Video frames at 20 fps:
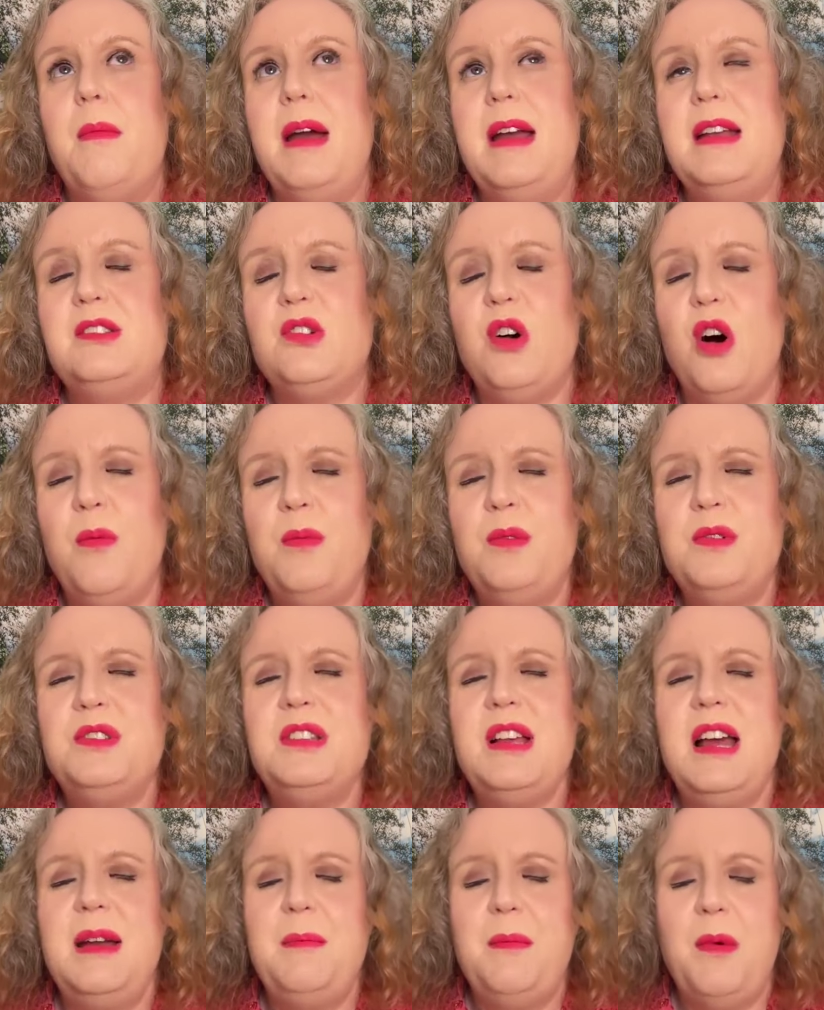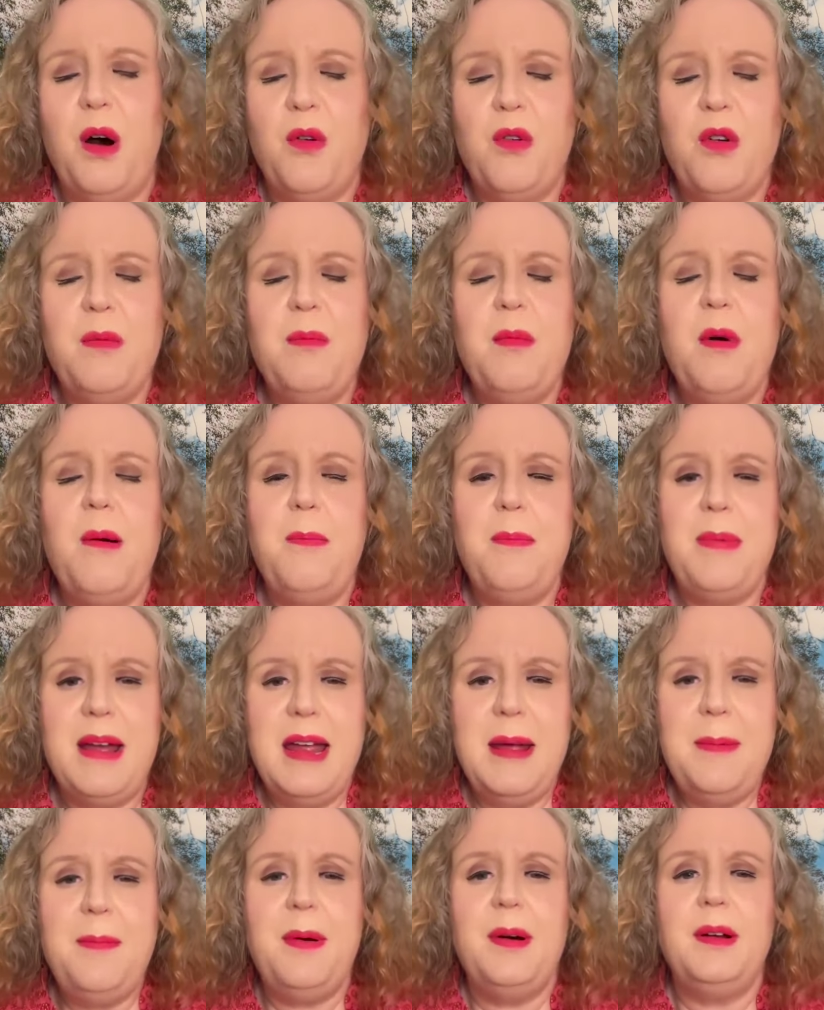it's almost like more and more
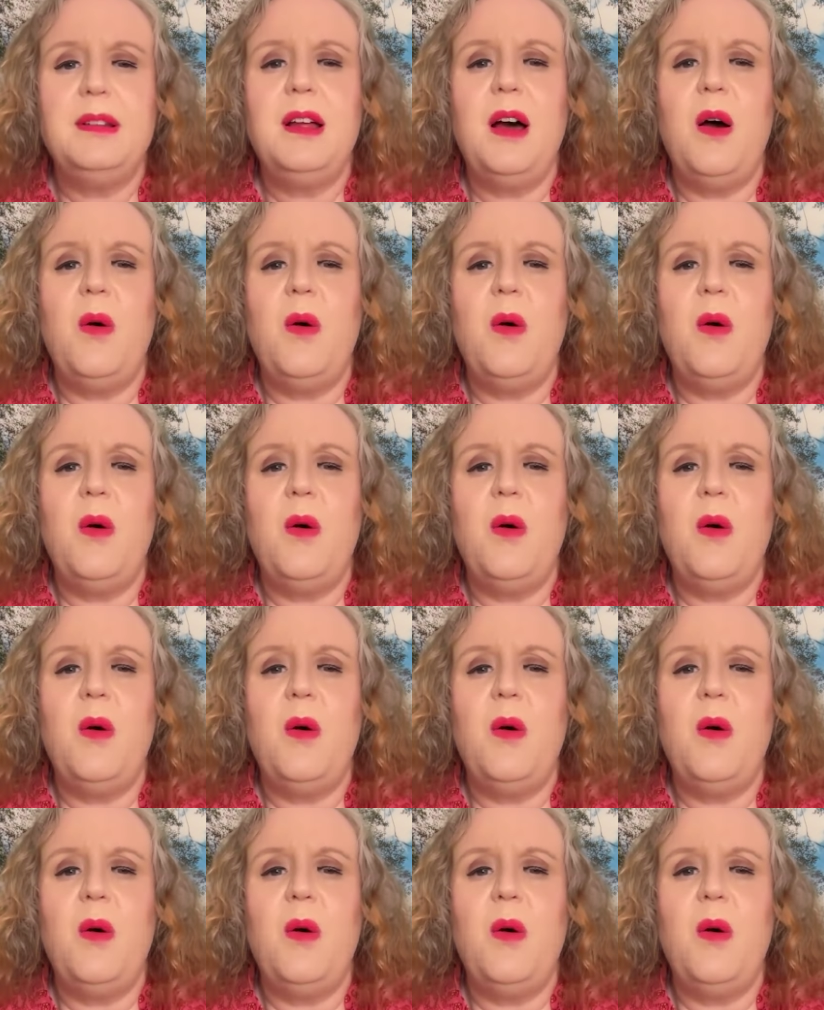people